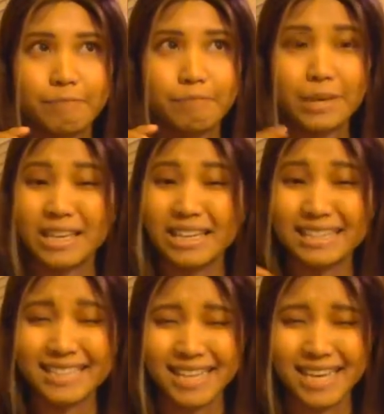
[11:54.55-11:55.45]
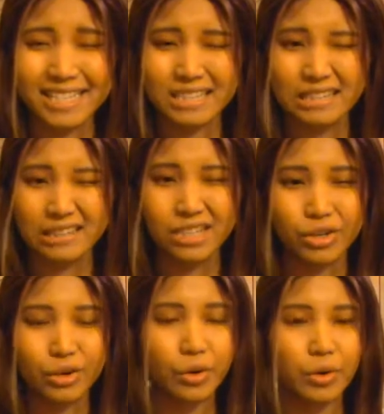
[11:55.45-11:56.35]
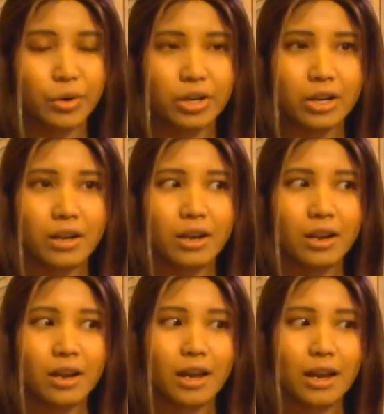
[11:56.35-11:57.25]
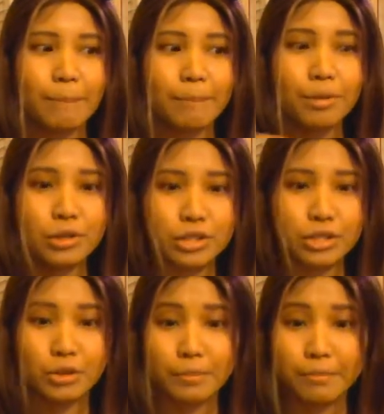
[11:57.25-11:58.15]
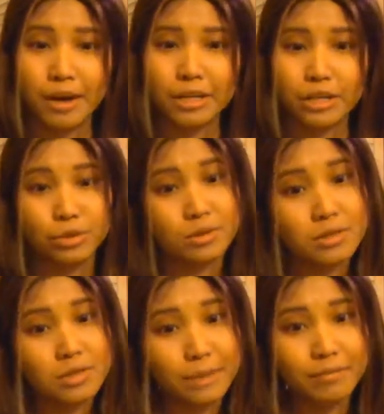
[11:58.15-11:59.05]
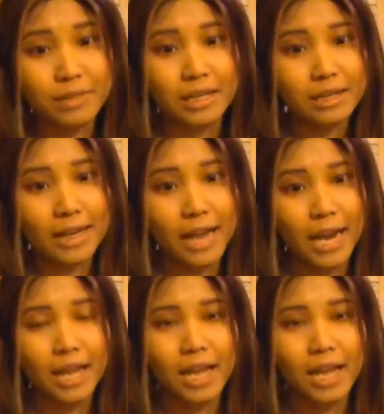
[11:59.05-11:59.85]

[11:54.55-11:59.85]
being in debt, or pushing your body through something that